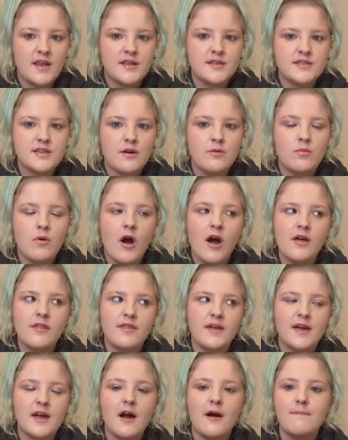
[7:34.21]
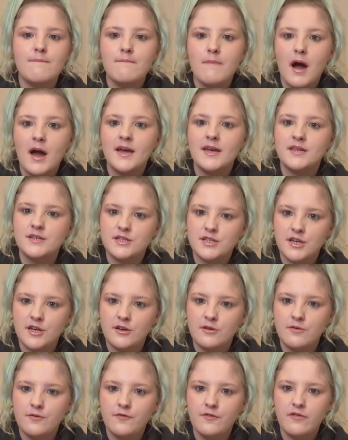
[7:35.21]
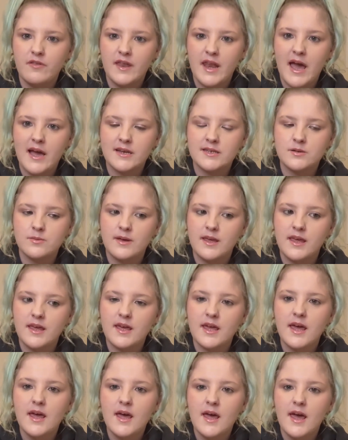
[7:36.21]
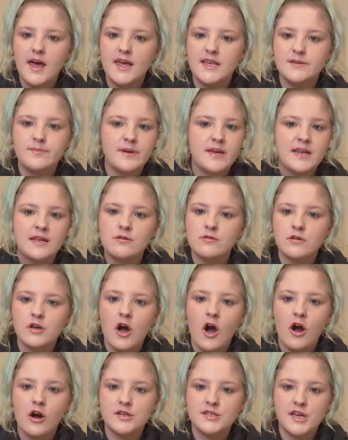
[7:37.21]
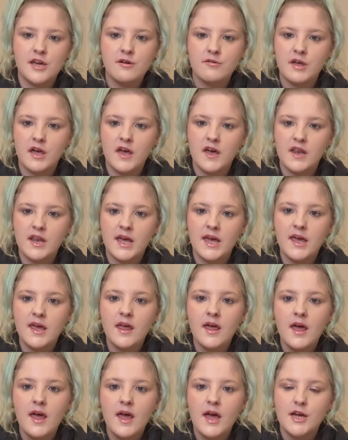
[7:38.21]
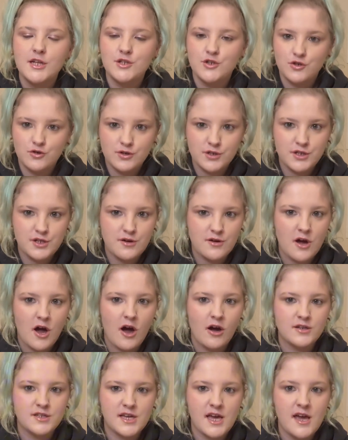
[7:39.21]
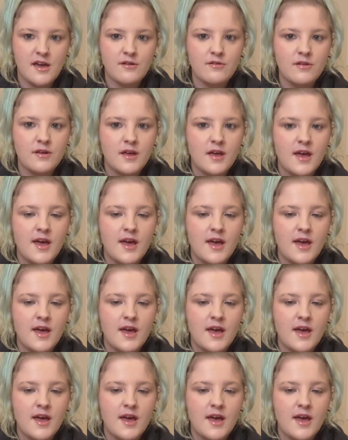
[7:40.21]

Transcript: and so what I think I might do for the next week is be a little cardio girly and just do cardio.